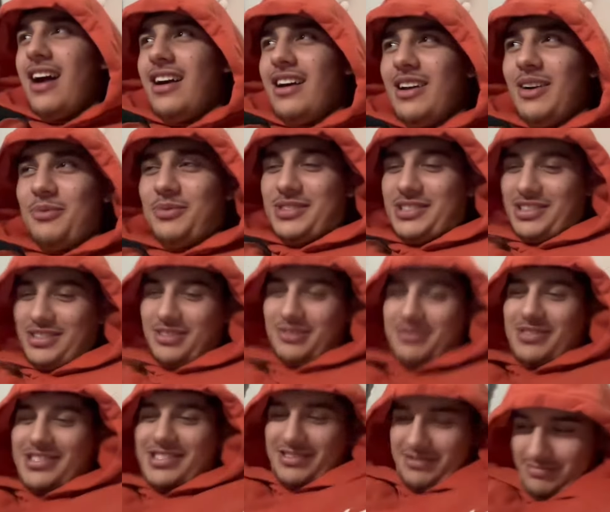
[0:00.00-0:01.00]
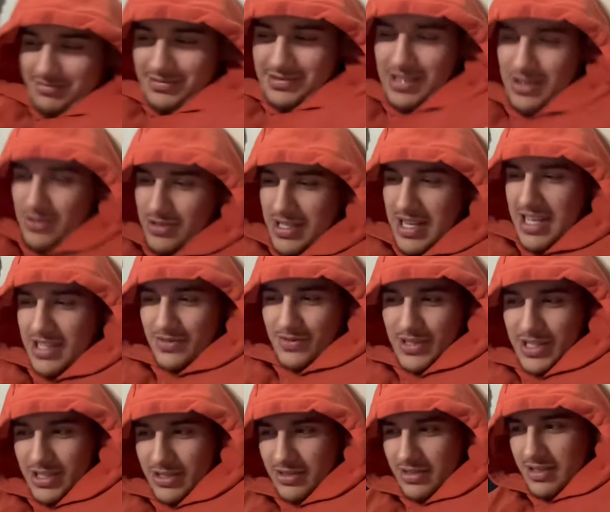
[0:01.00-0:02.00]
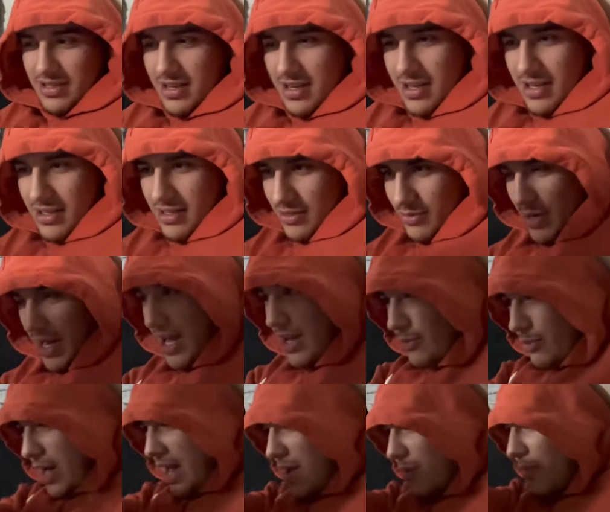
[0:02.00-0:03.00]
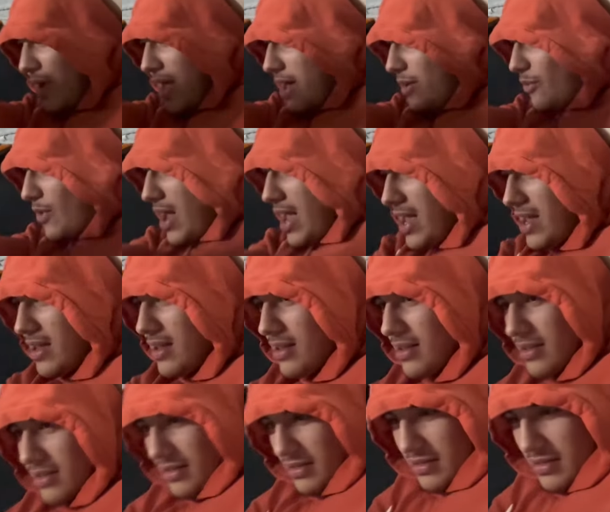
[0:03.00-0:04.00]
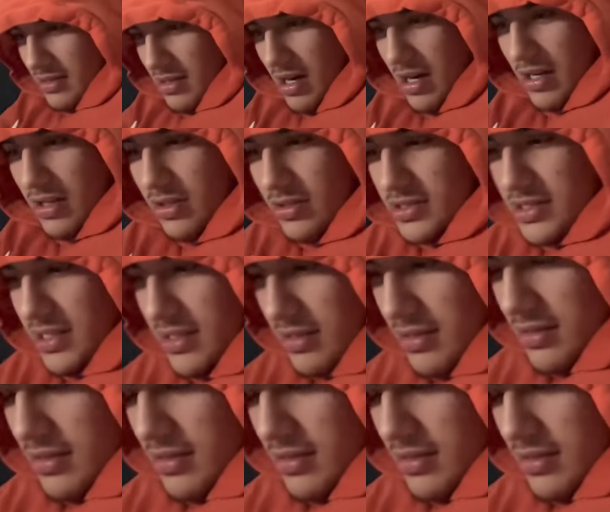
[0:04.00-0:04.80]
right, I'm still. That was last video. Wait. All right, close it.